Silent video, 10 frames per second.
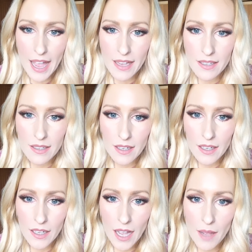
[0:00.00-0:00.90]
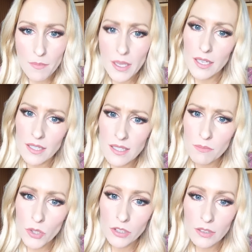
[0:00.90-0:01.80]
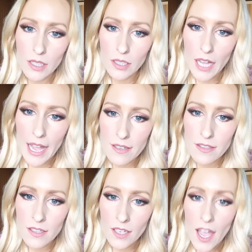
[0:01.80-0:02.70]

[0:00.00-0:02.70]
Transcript: Uh, um, is important as